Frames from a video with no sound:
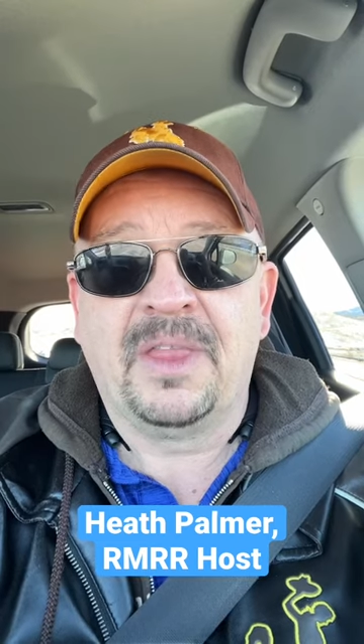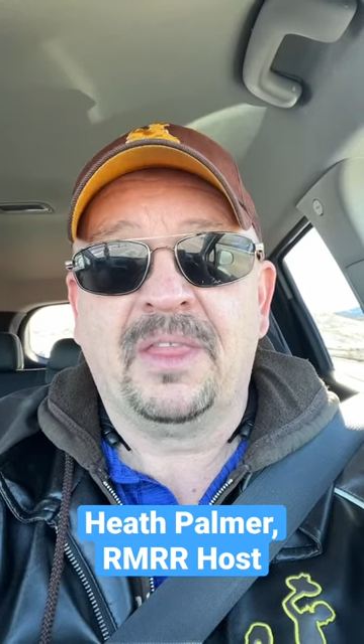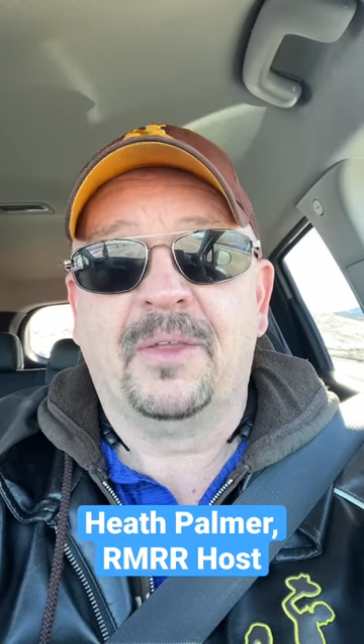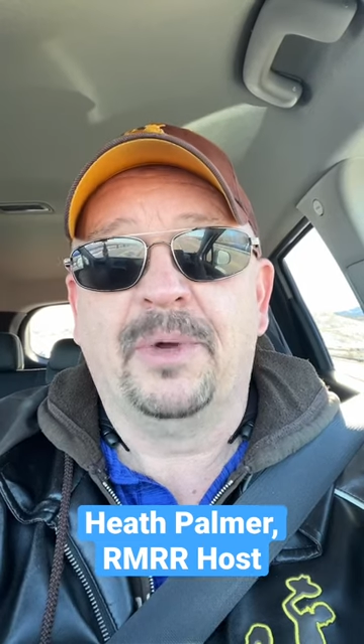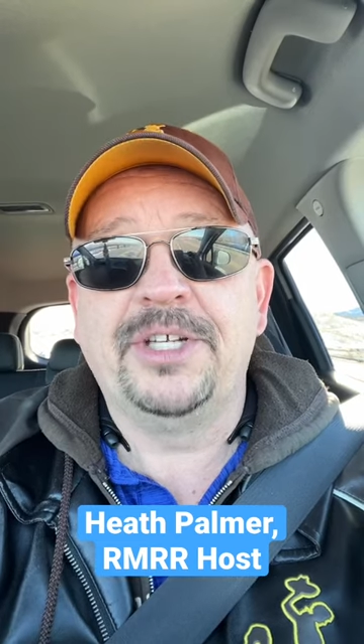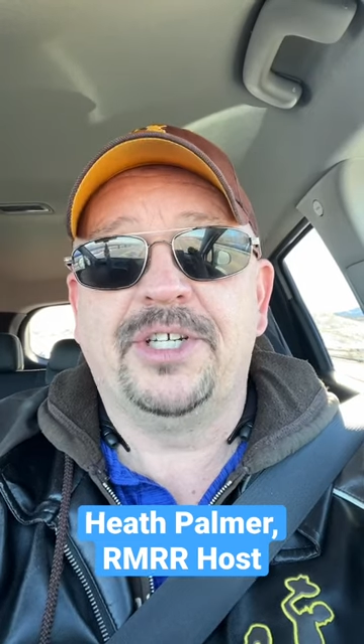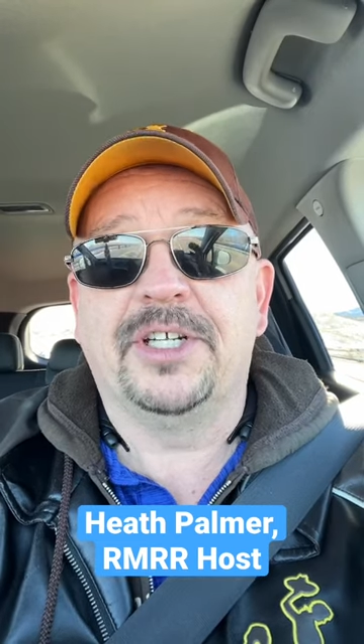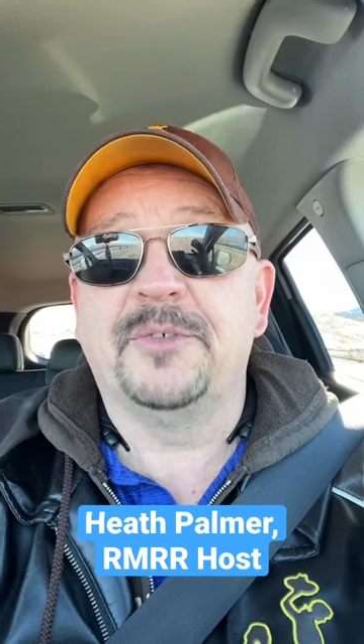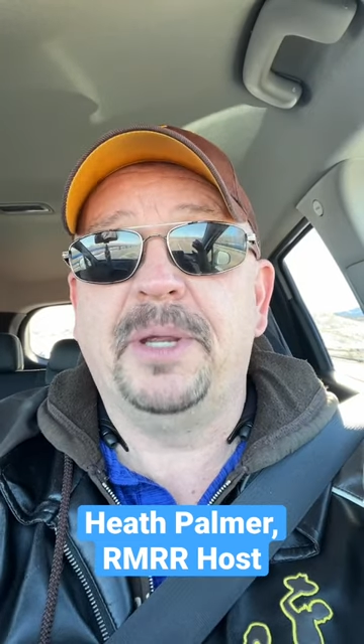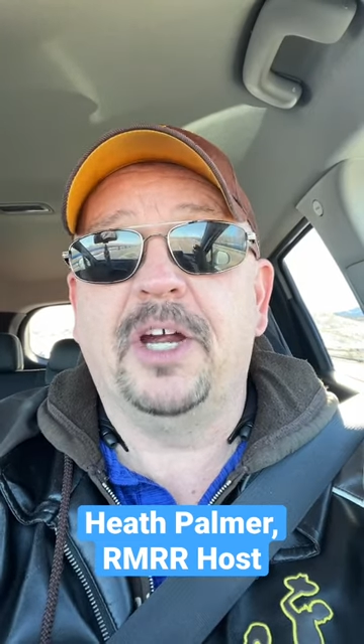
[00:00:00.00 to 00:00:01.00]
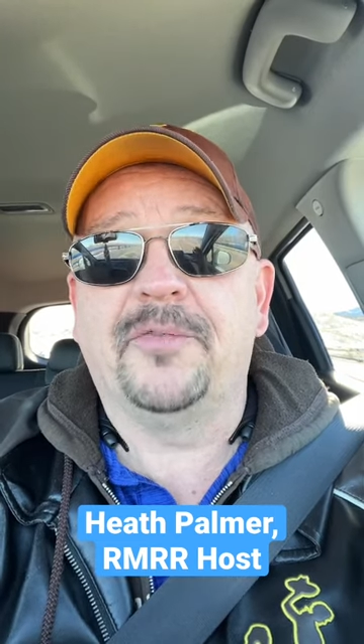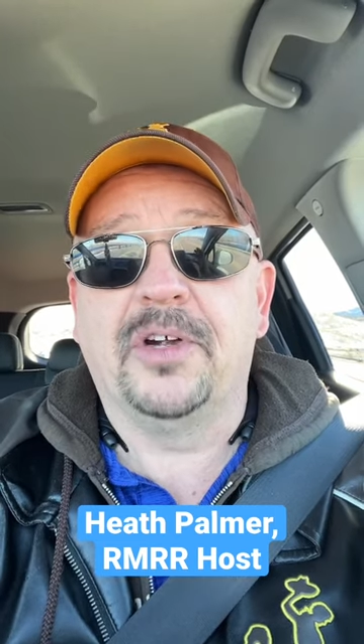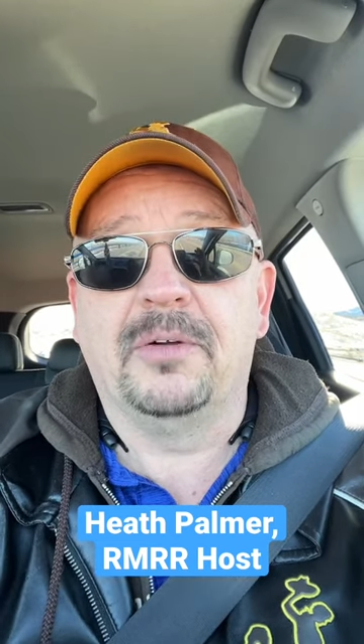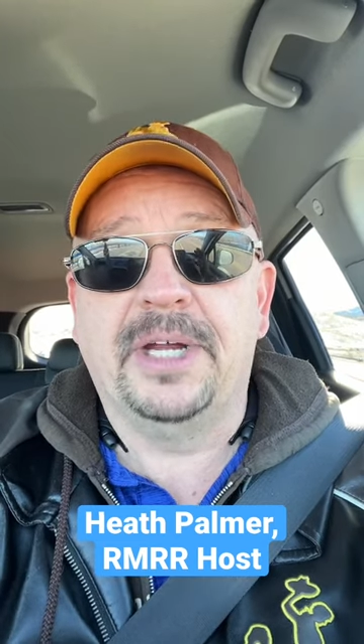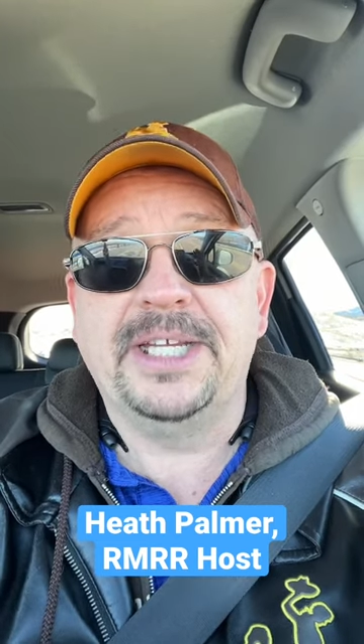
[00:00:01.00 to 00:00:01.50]
The windshield is bigger for
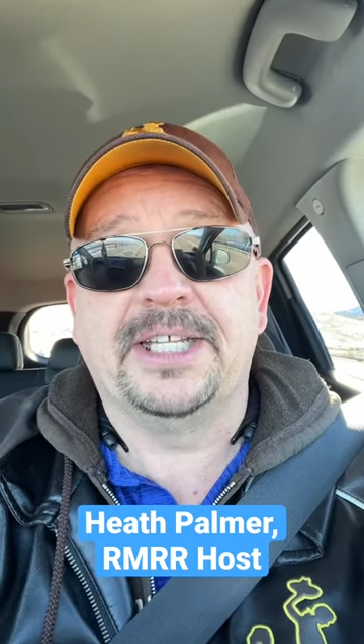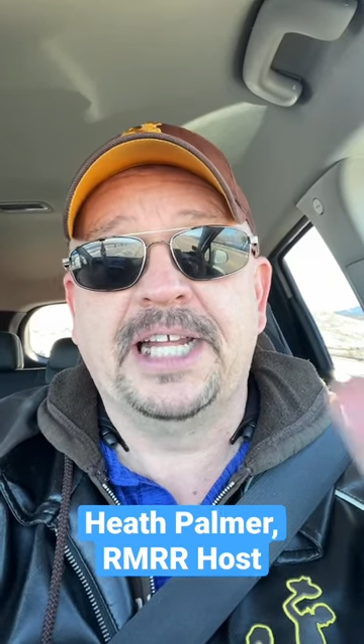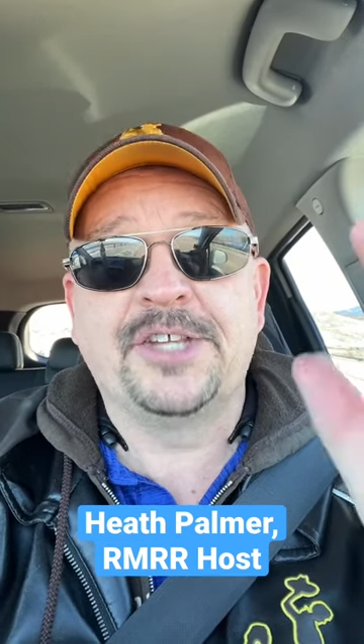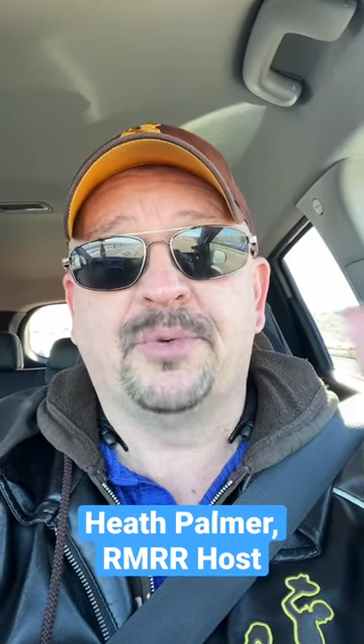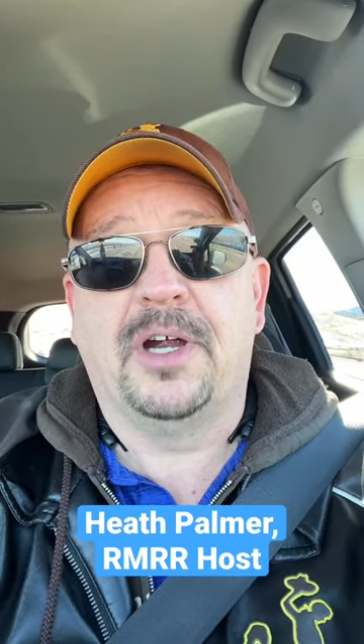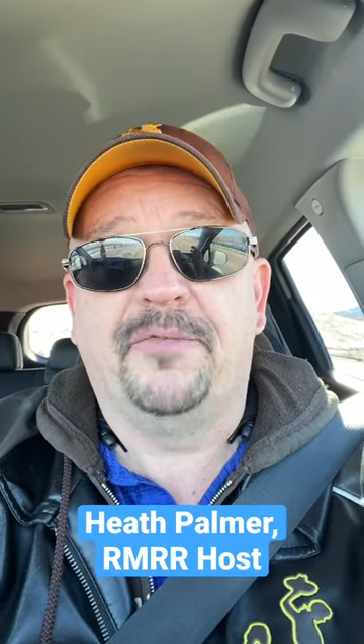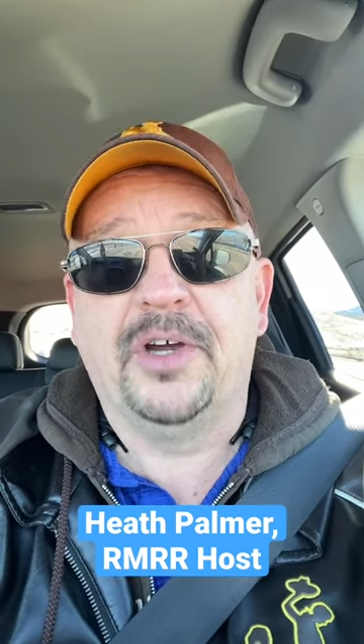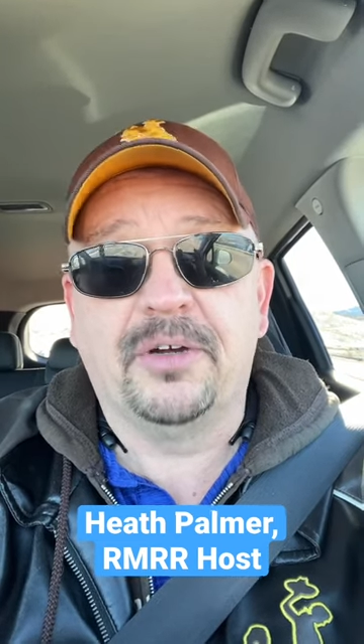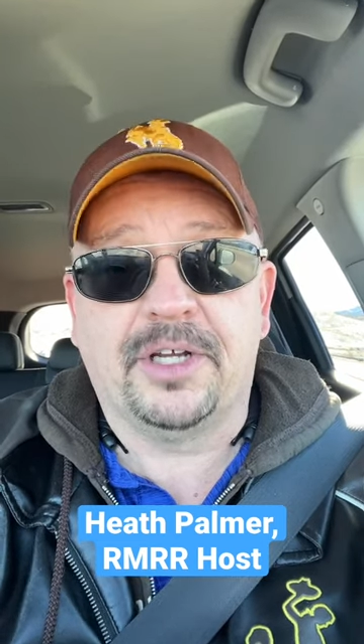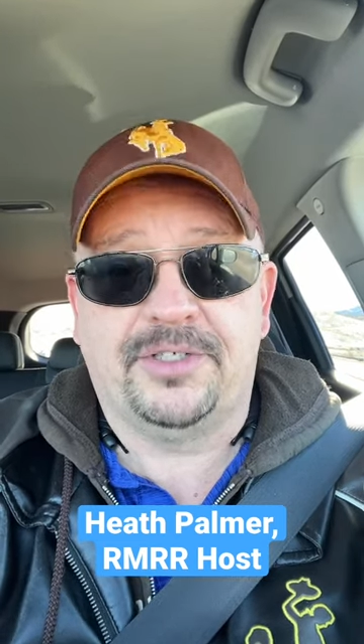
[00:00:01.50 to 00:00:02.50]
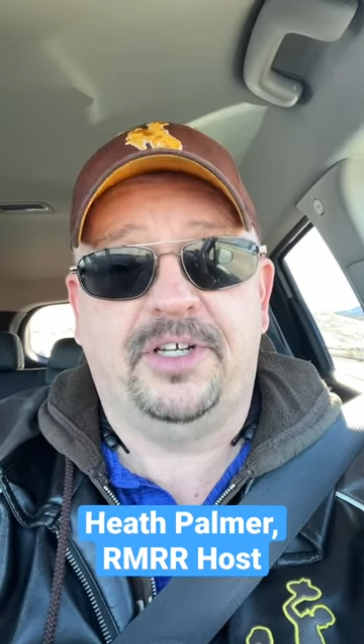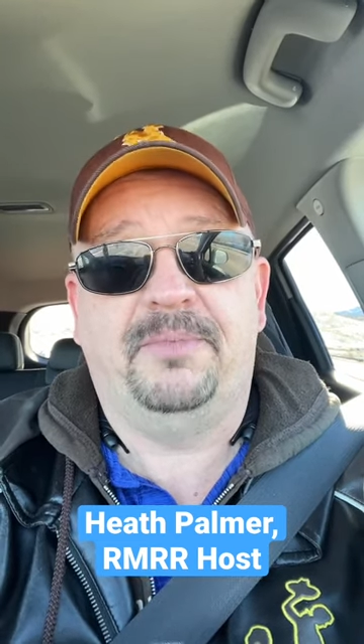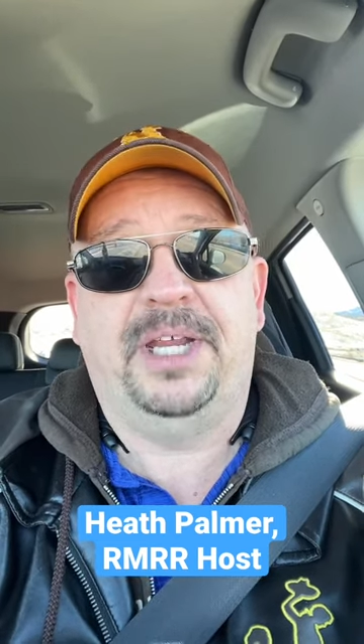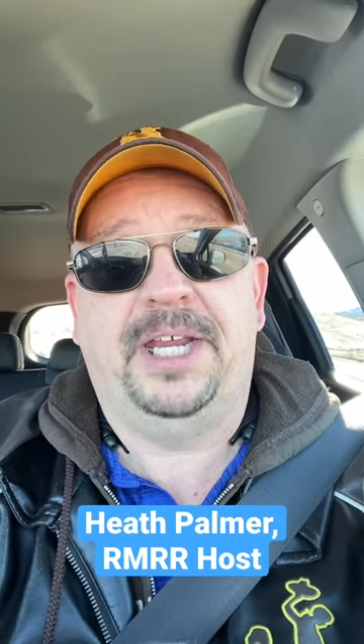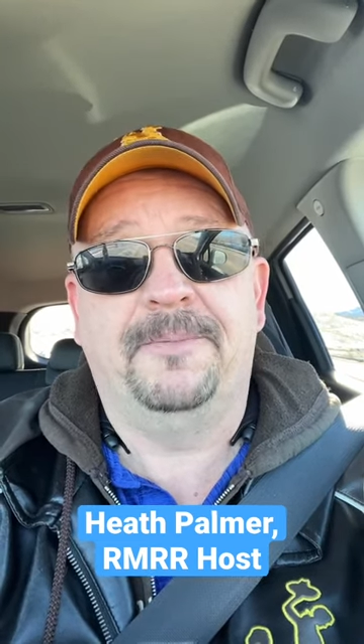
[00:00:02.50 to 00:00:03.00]
a reason. That's where our focus should
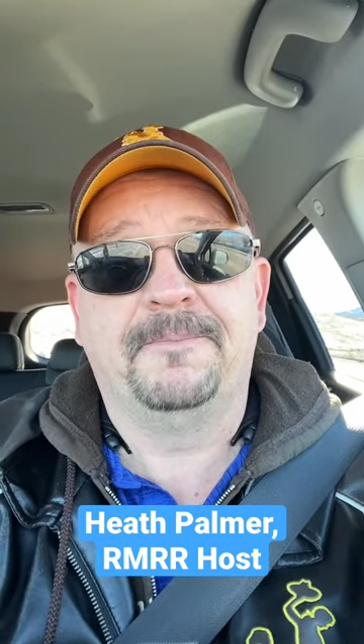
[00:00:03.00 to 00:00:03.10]
be.